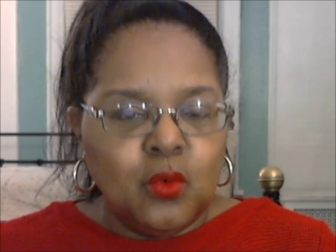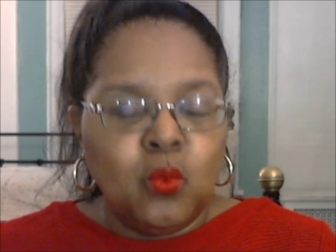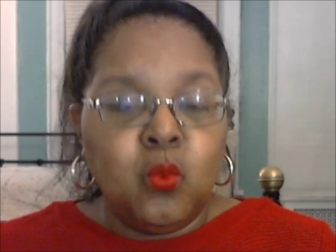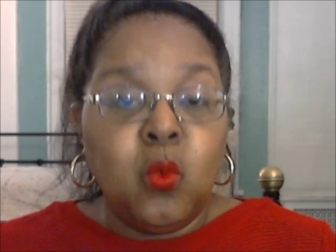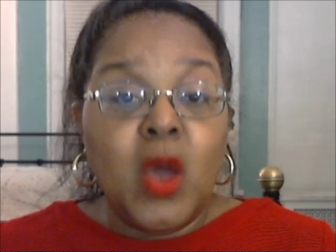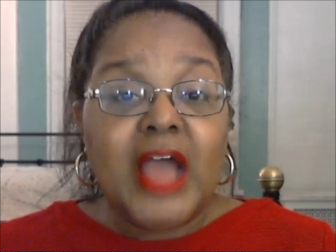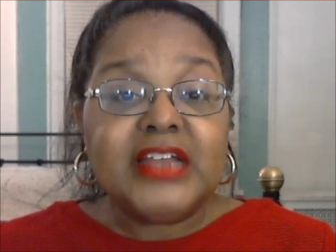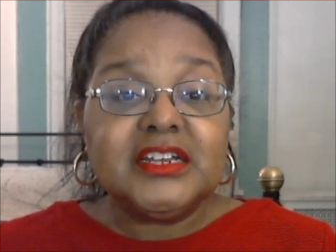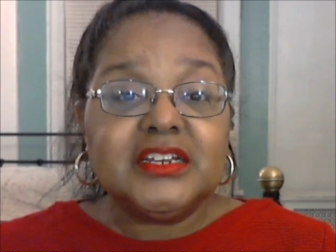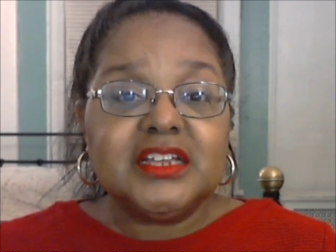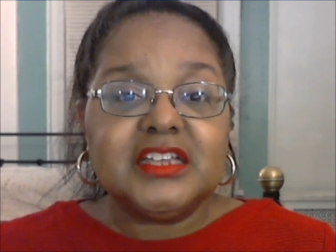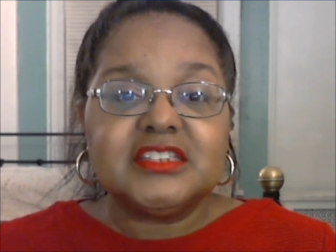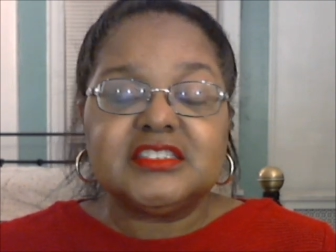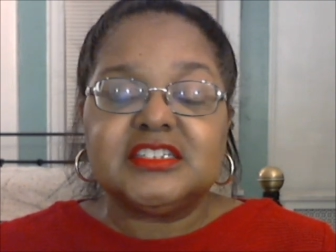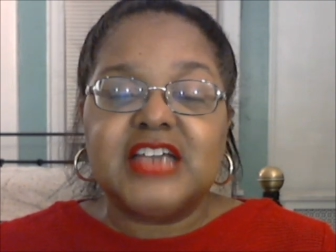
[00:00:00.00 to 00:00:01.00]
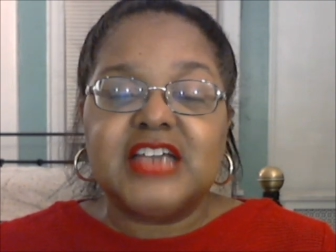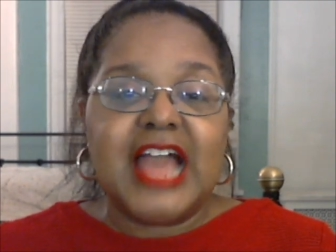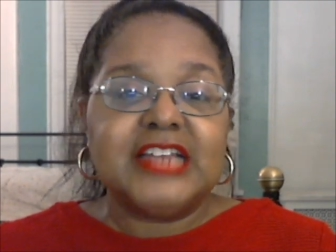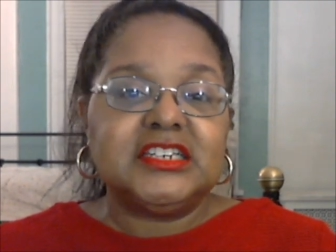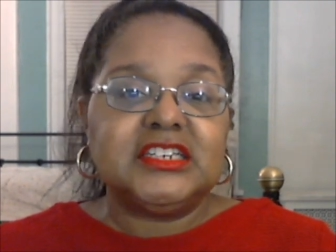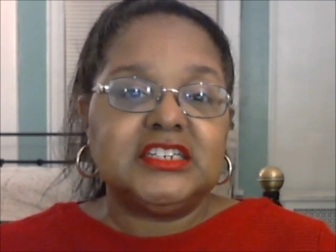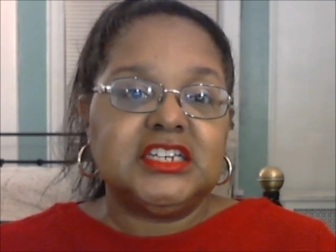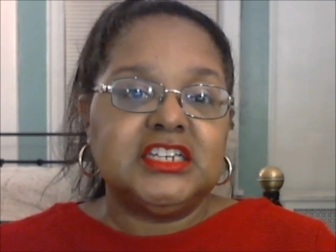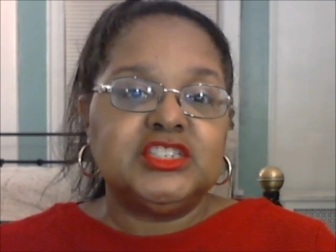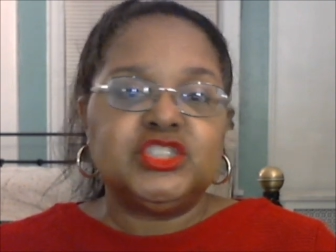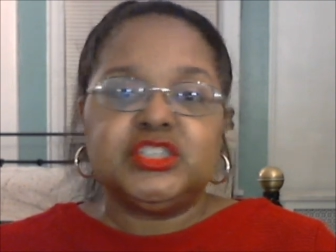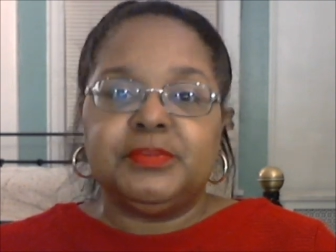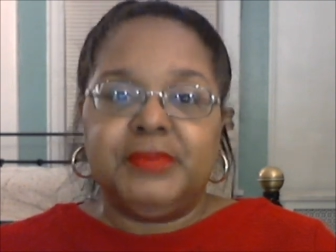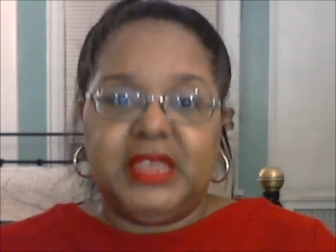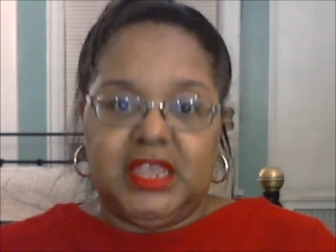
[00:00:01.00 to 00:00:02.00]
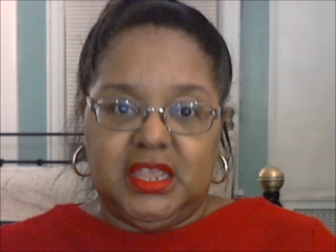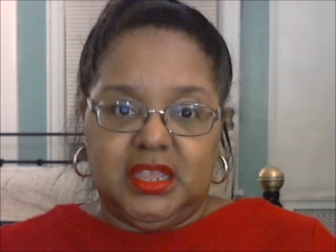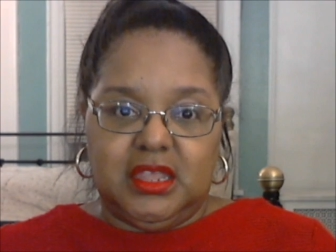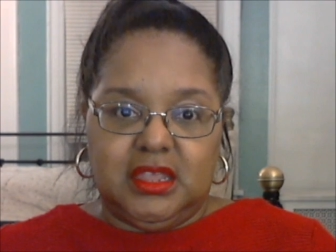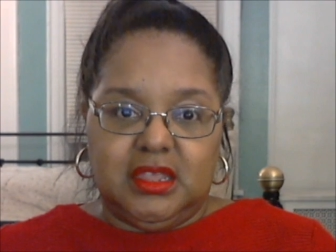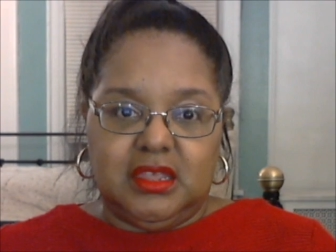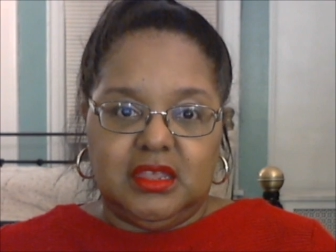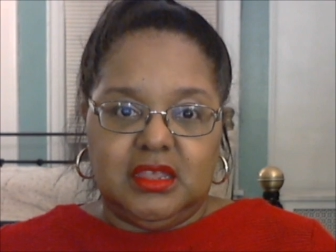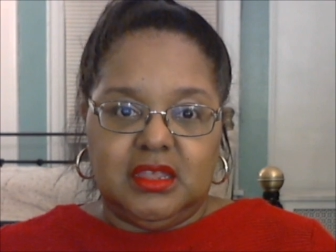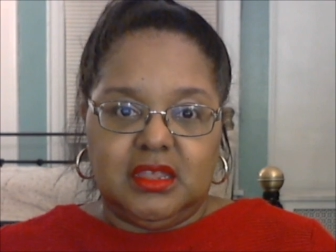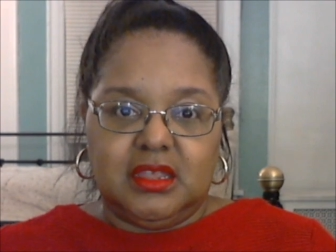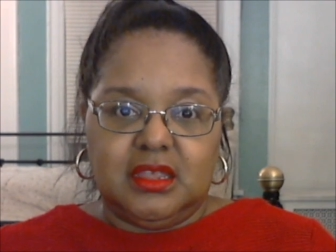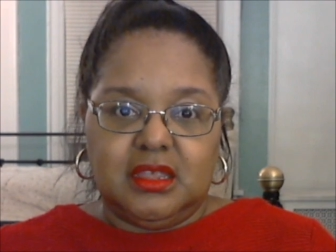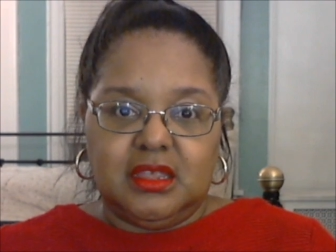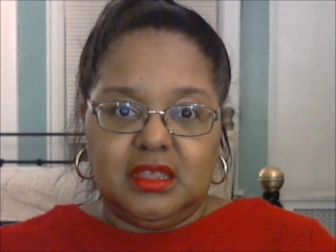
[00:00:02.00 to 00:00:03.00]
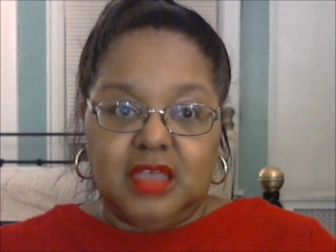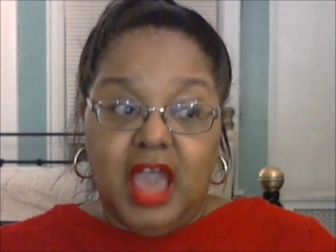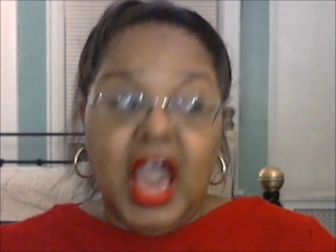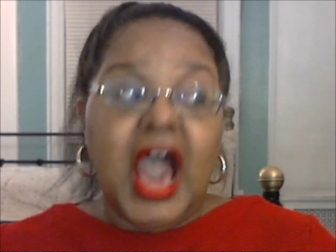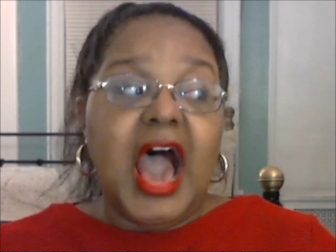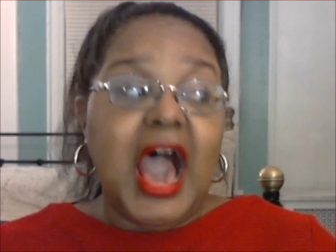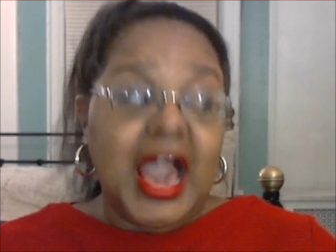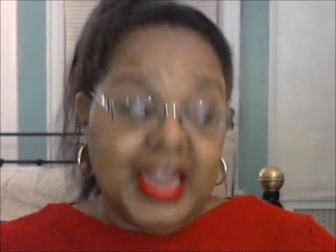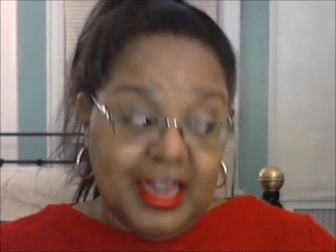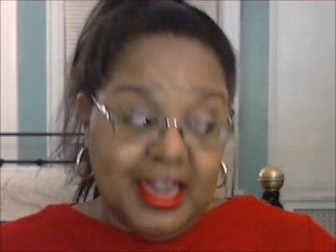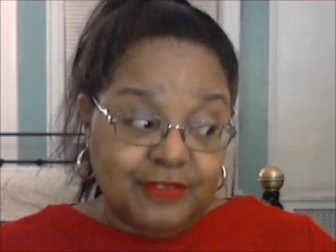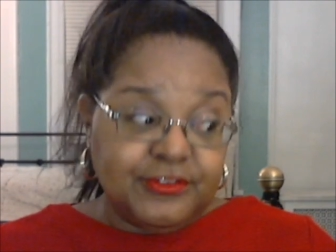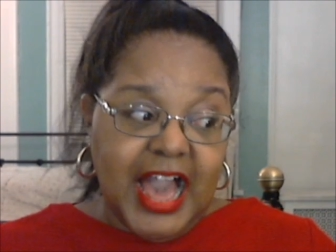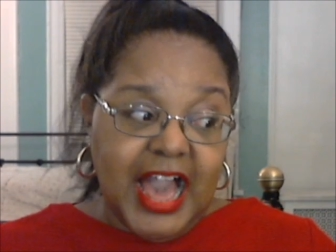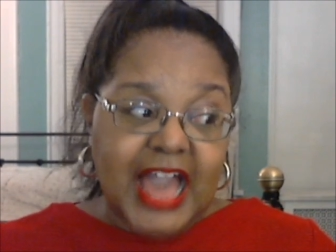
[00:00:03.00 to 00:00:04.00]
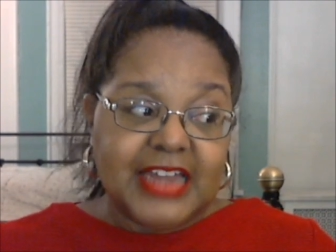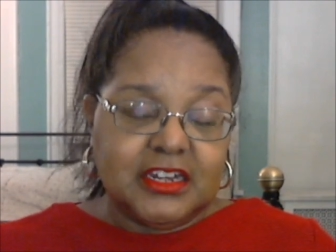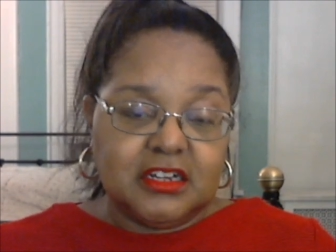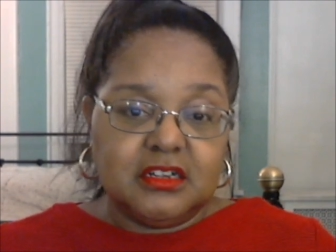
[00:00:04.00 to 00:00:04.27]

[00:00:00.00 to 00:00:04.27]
What has gotten into me? I have got